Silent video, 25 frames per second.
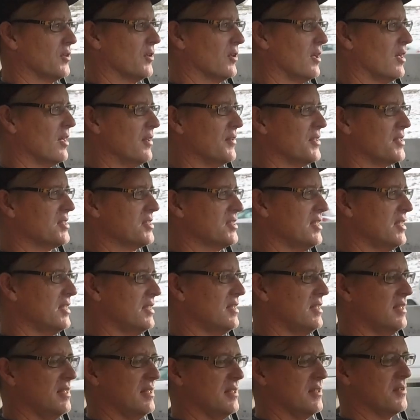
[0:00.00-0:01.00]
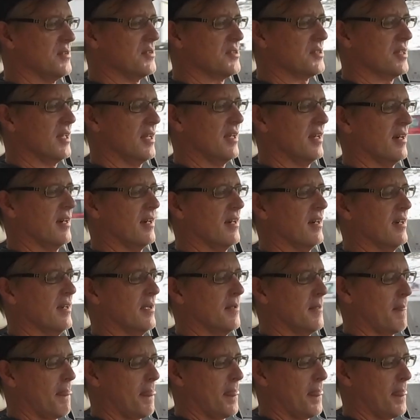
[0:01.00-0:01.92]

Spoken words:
turn on the seat heaters there,